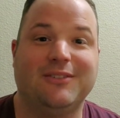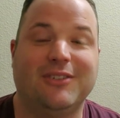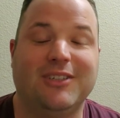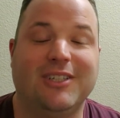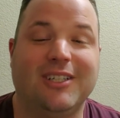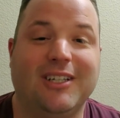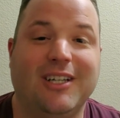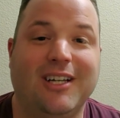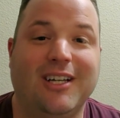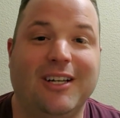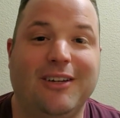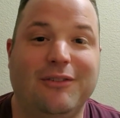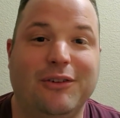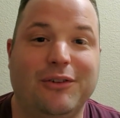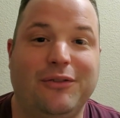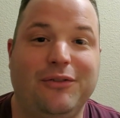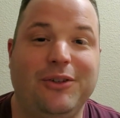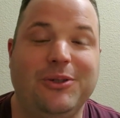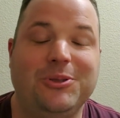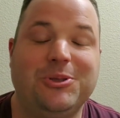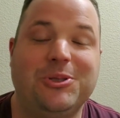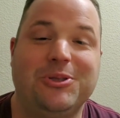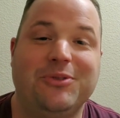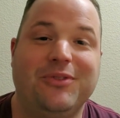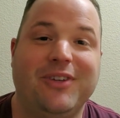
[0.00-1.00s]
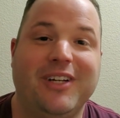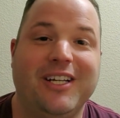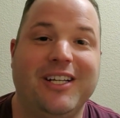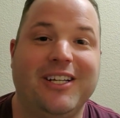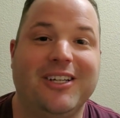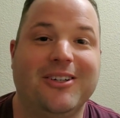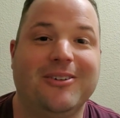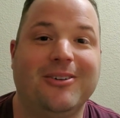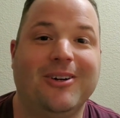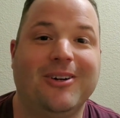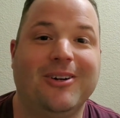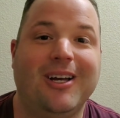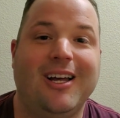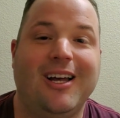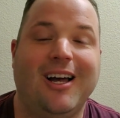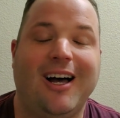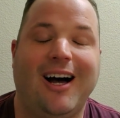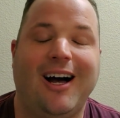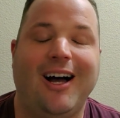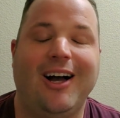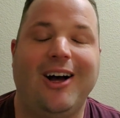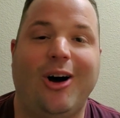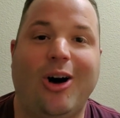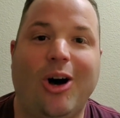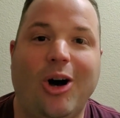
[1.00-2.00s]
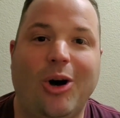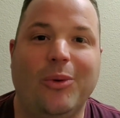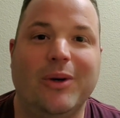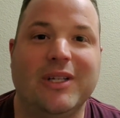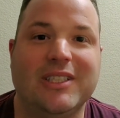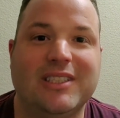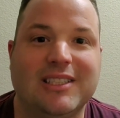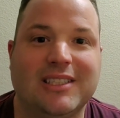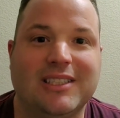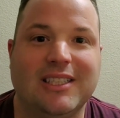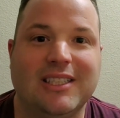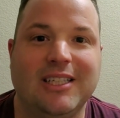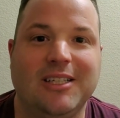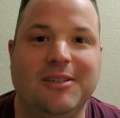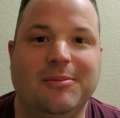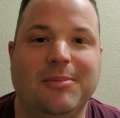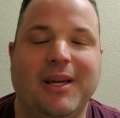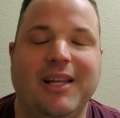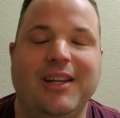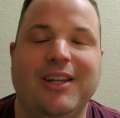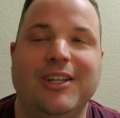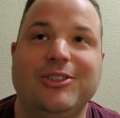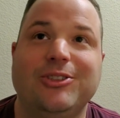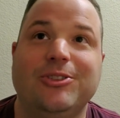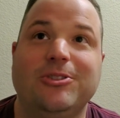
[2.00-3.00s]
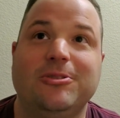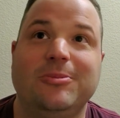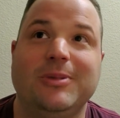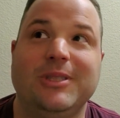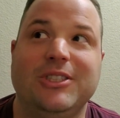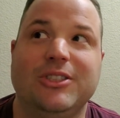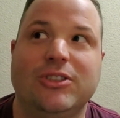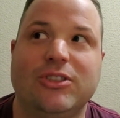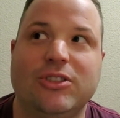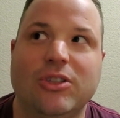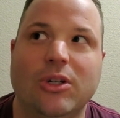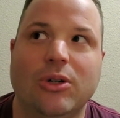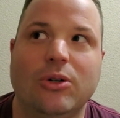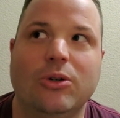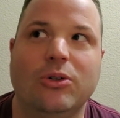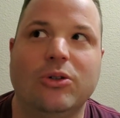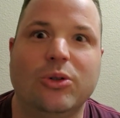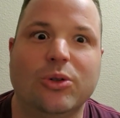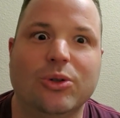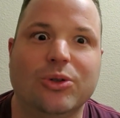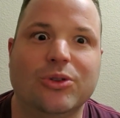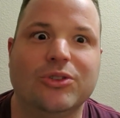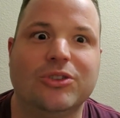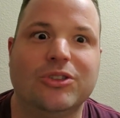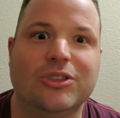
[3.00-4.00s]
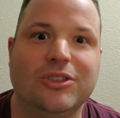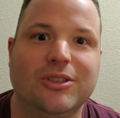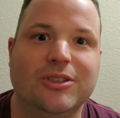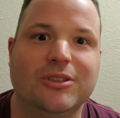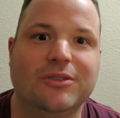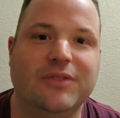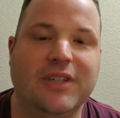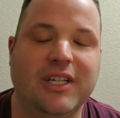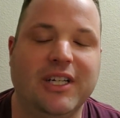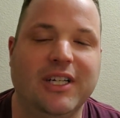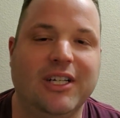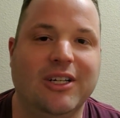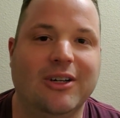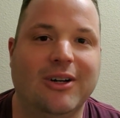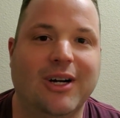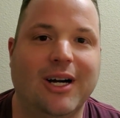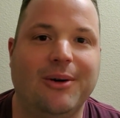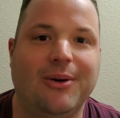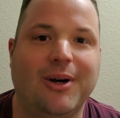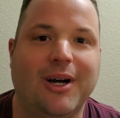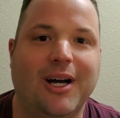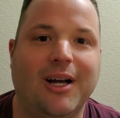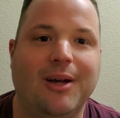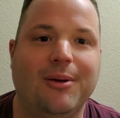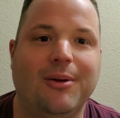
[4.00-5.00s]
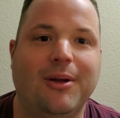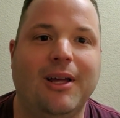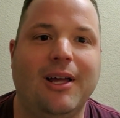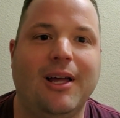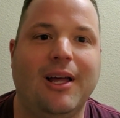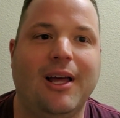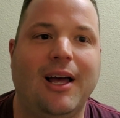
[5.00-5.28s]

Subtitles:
of a future video, I always think, man, this would be so cool to do a video.